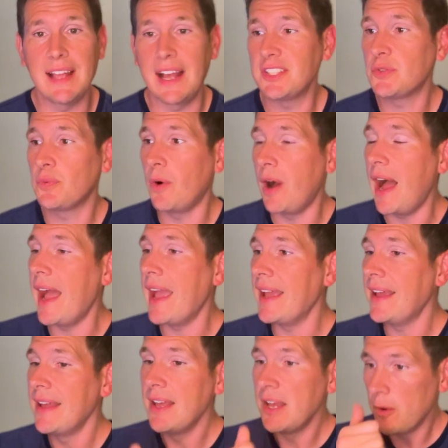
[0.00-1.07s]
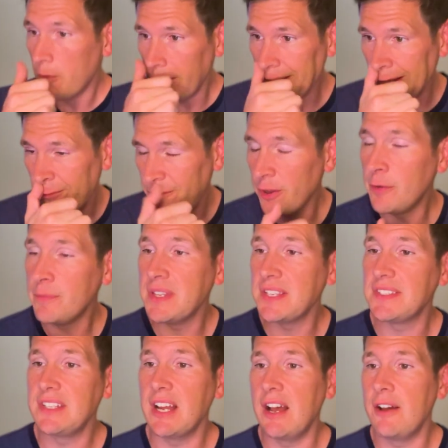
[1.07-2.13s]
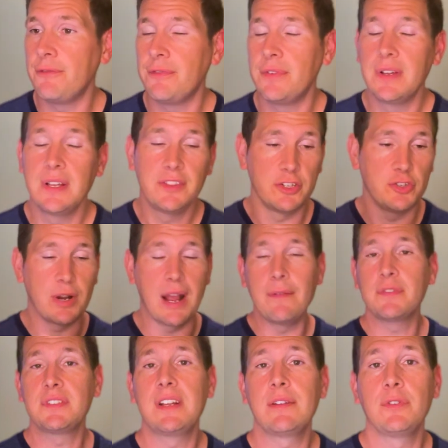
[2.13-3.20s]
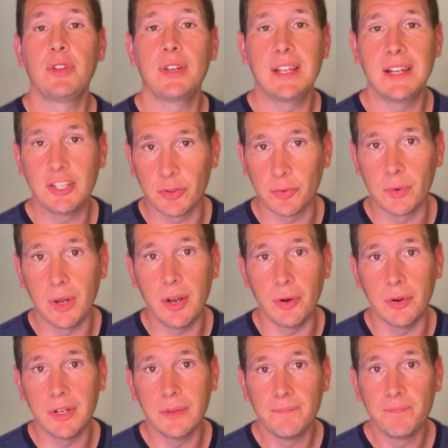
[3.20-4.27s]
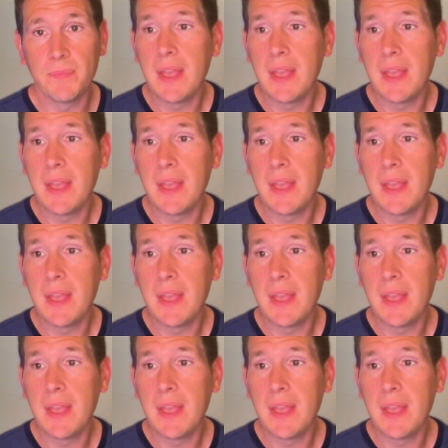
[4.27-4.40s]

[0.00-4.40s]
That's why when they film this stuff, the driver's never looking at the road.